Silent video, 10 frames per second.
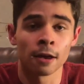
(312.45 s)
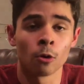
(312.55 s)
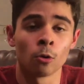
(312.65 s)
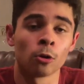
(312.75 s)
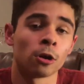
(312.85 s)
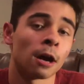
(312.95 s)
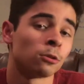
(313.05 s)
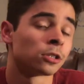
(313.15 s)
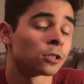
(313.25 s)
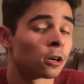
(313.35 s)
or I
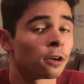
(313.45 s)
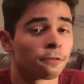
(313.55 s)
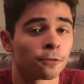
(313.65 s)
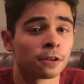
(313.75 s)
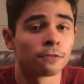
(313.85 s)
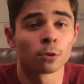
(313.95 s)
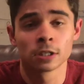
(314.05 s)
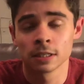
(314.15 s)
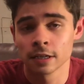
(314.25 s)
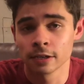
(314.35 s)
would start a free
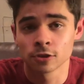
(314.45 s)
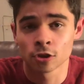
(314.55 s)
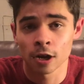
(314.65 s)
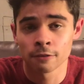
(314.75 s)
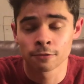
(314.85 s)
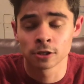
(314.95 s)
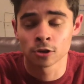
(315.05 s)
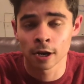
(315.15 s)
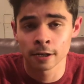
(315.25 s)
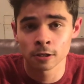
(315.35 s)
14-day free
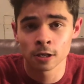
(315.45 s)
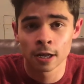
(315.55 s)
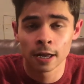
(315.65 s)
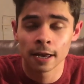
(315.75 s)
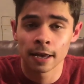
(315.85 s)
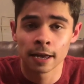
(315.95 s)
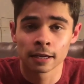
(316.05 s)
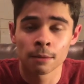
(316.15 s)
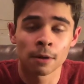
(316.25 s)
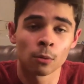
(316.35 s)
trial and
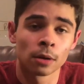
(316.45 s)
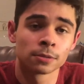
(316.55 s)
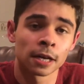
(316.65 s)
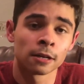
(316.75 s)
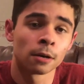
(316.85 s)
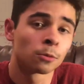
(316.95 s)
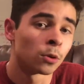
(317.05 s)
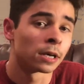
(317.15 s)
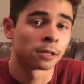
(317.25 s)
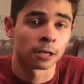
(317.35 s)
get my website up
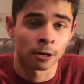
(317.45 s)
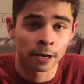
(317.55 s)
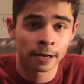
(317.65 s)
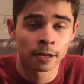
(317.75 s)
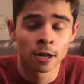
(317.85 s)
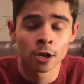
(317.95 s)
quickly, all right?